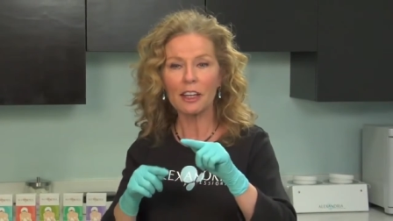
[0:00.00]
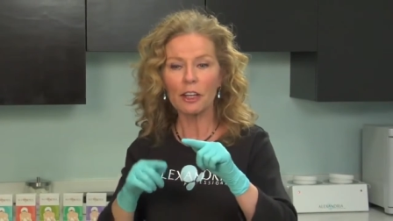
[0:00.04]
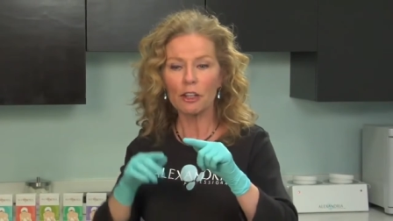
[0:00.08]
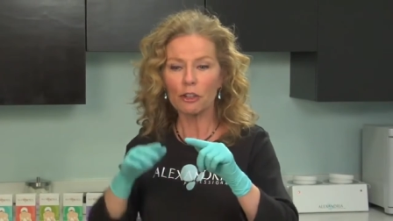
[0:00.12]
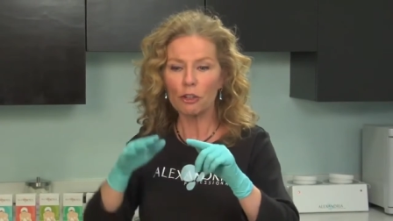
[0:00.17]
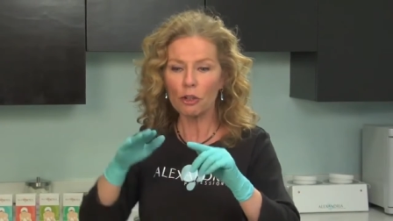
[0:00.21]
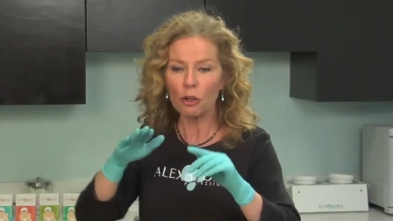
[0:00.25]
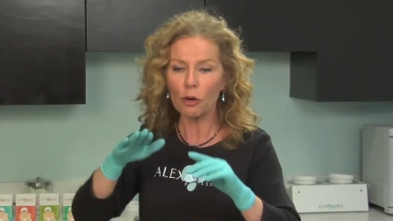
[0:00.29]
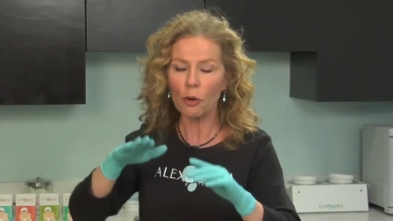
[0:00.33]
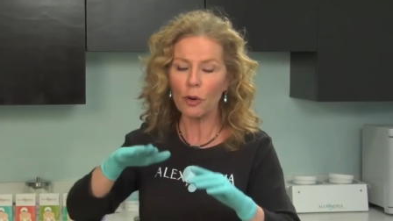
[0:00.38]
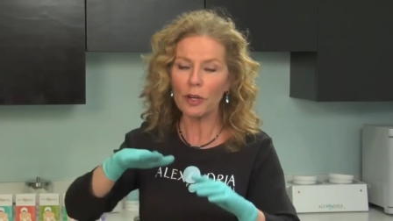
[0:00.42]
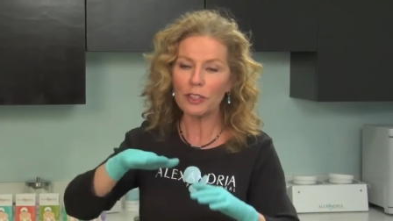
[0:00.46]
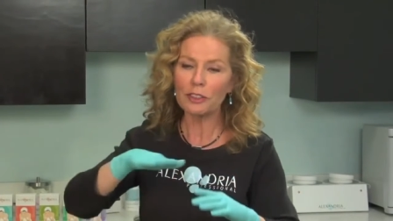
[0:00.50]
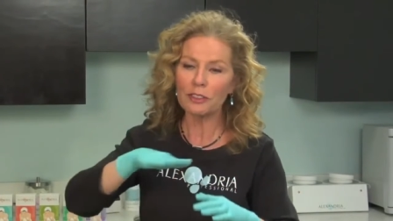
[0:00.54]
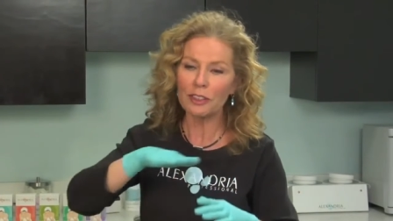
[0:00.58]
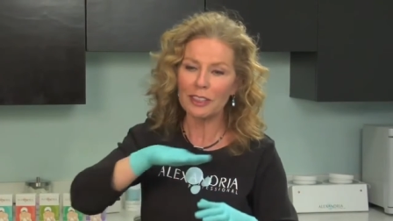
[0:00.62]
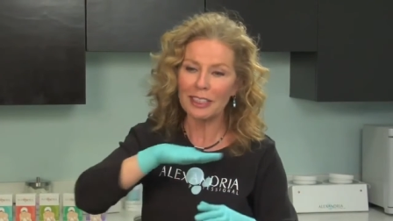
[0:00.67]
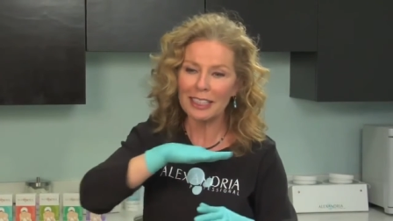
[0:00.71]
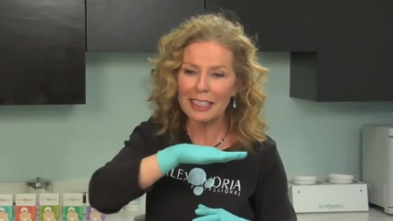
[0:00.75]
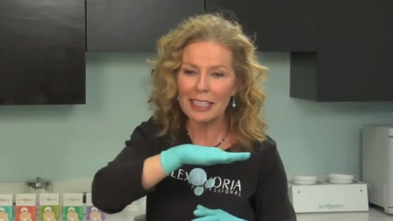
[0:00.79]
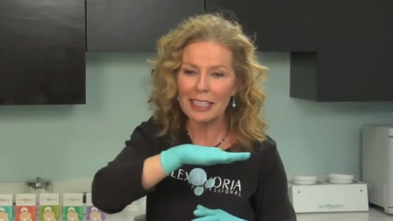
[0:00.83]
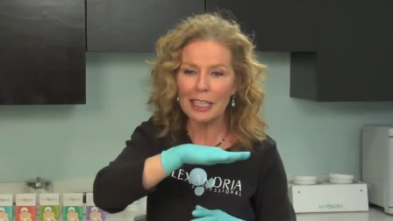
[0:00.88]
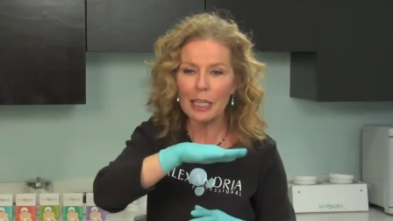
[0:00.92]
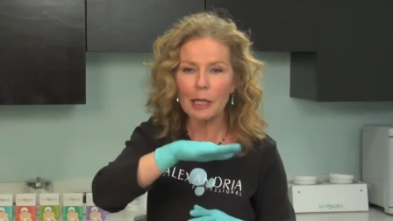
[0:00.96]
you're going to
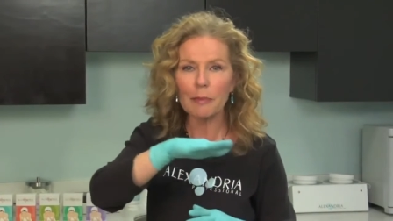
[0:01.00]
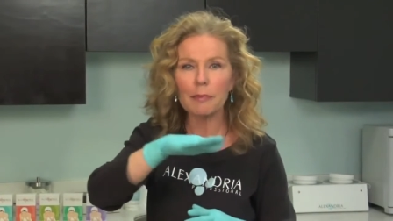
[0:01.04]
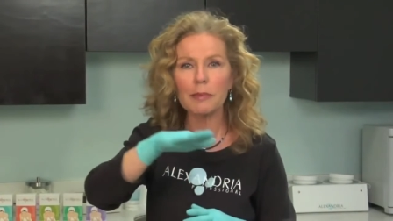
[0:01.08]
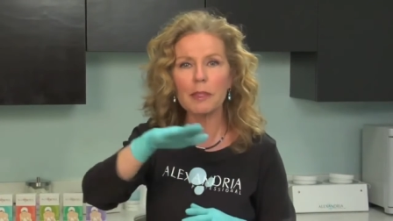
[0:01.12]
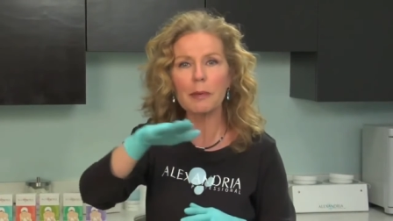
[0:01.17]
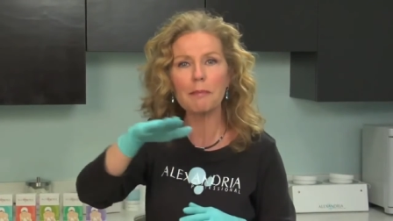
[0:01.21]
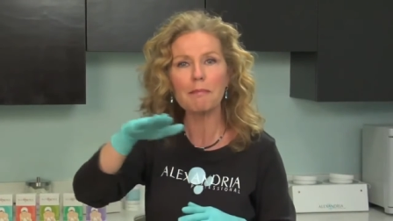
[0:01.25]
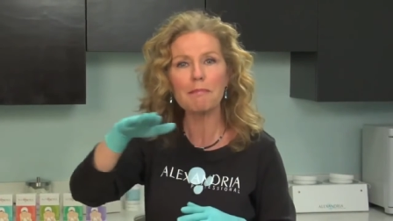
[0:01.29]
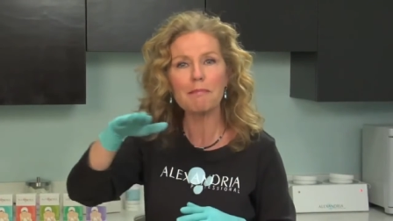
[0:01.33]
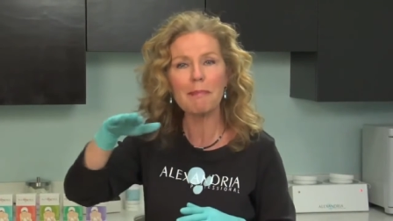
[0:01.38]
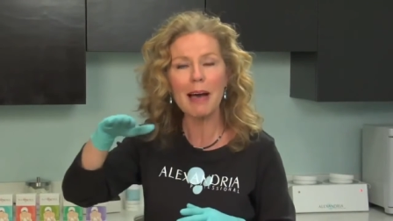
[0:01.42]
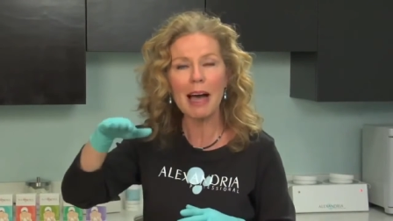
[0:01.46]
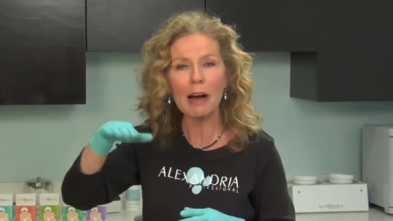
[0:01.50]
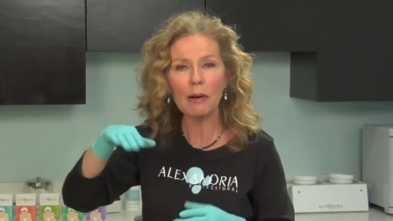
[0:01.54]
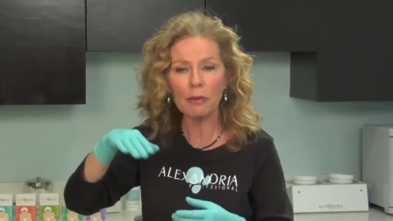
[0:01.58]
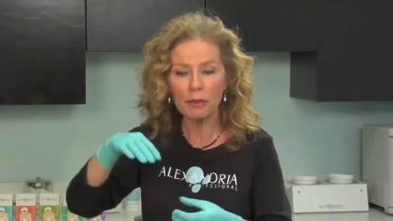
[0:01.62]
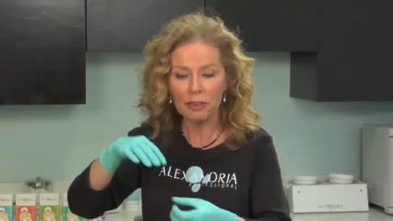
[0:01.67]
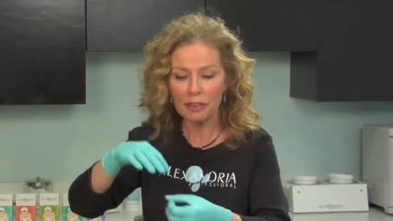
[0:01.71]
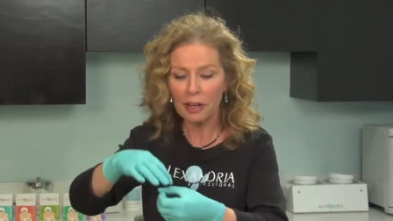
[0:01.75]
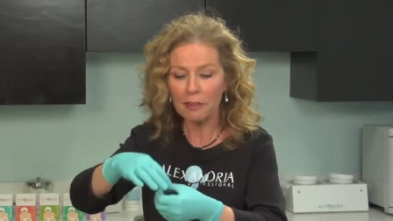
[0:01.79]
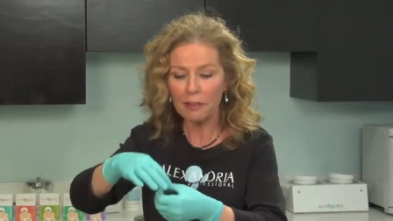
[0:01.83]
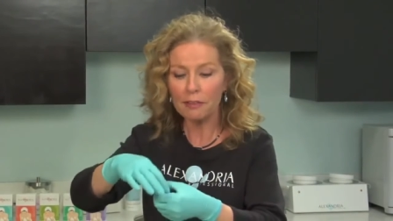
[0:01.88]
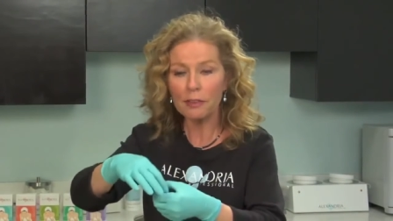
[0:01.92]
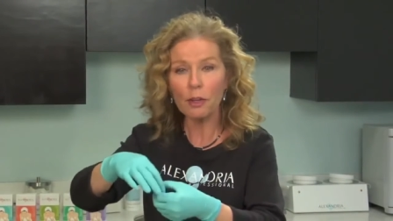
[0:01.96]
keep the
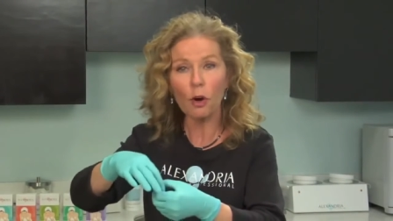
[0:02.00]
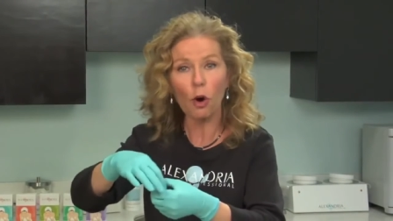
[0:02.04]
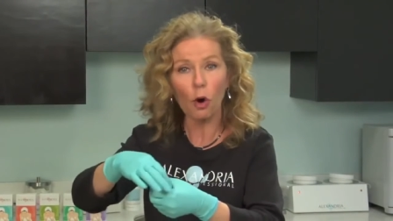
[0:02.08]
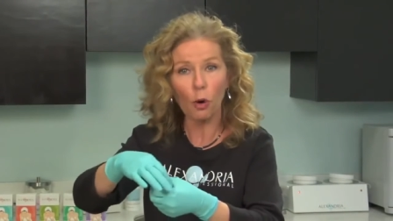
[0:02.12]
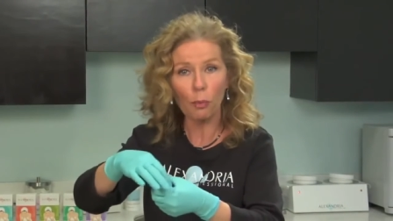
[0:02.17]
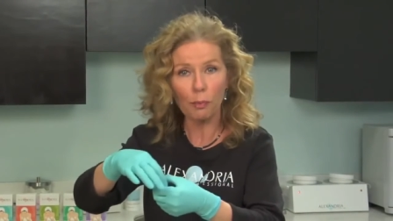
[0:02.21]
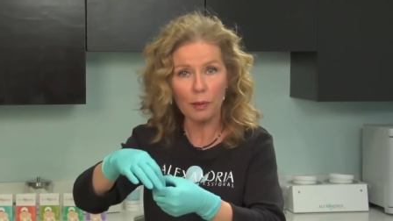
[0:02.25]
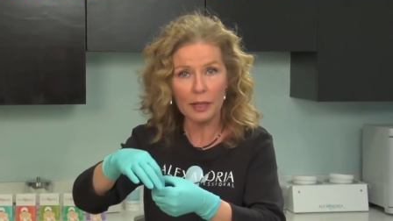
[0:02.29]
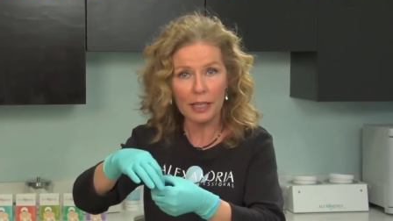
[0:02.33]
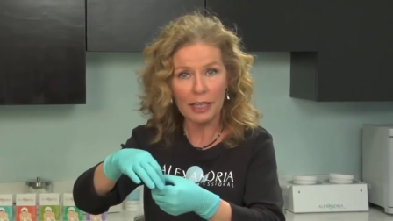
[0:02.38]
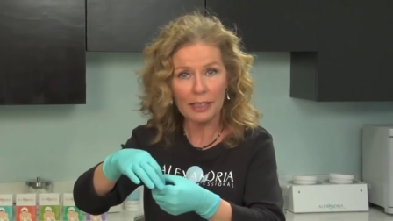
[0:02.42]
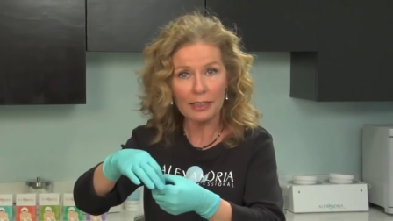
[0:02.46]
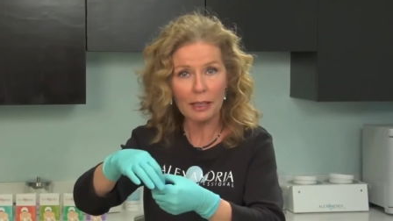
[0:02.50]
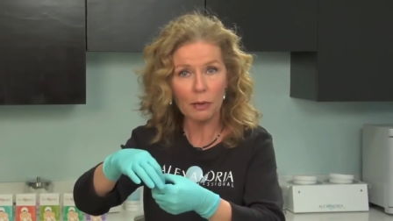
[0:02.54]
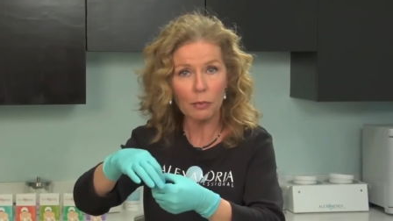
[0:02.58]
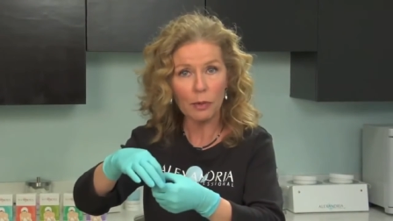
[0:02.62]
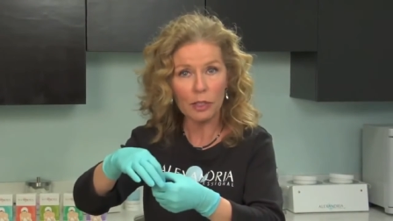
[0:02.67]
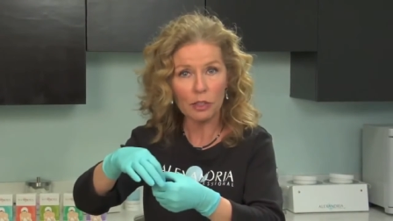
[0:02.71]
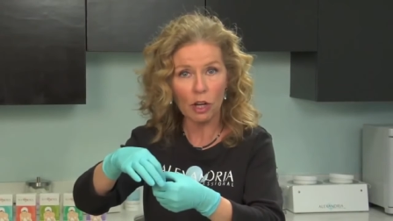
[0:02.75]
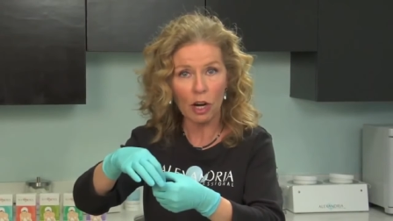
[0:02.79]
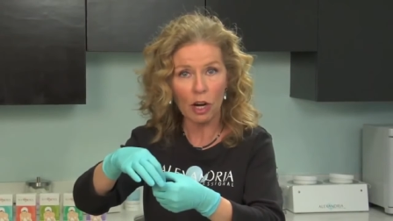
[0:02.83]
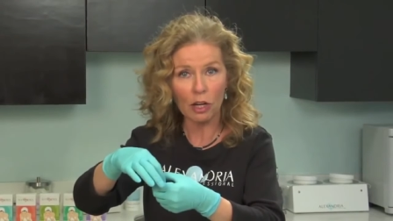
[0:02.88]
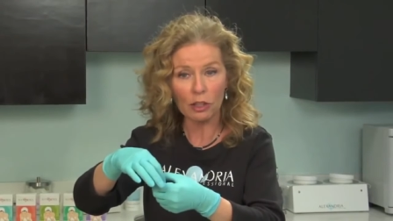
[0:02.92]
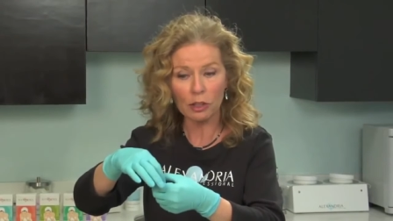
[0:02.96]
mouth of the opening that we
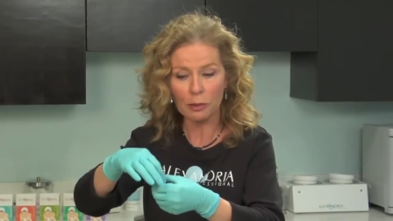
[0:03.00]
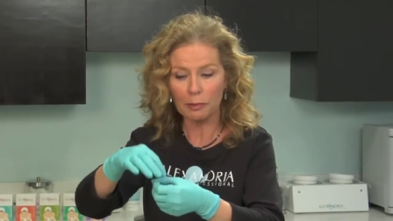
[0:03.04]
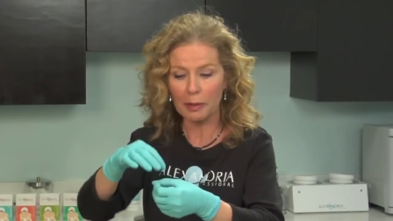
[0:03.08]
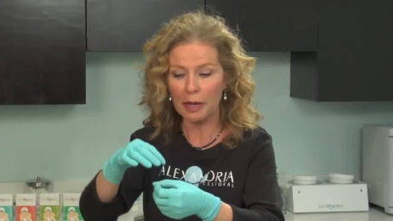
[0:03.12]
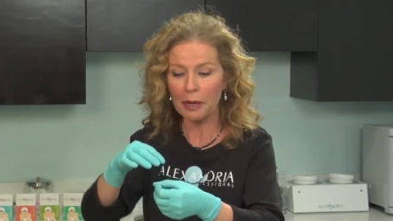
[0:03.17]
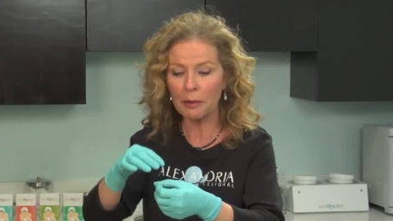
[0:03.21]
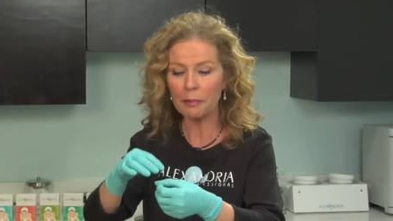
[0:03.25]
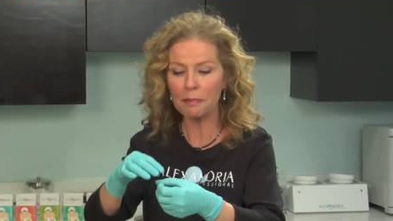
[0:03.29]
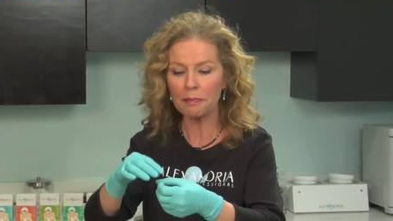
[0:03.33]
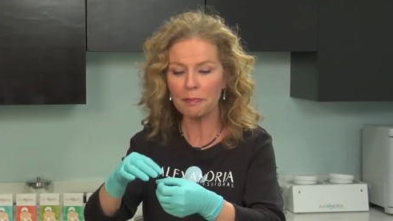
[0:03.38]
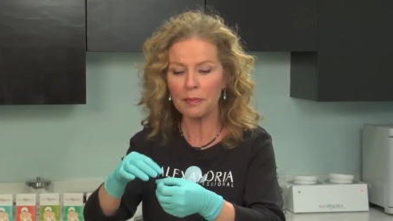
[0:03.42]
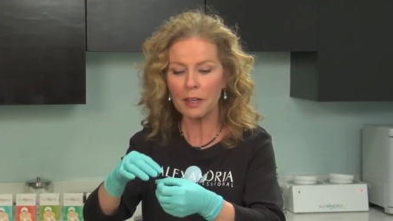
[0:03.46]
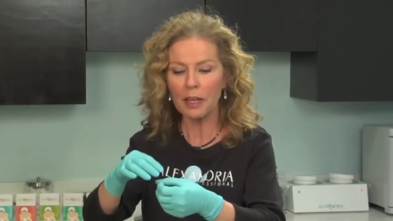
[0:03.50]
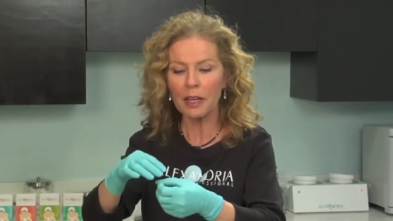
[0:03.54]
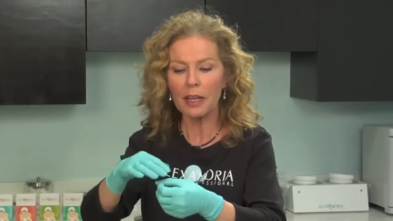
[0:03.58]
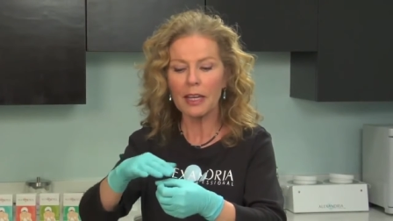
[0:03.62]
talked about